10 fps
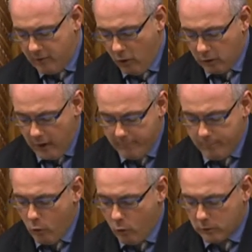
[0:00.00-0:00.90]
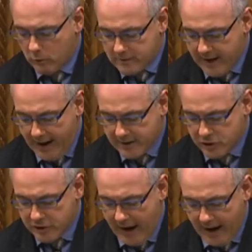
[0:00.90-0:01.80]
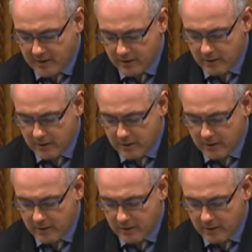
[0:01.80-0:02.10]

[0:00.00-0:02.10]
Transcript: an online portal or text chat,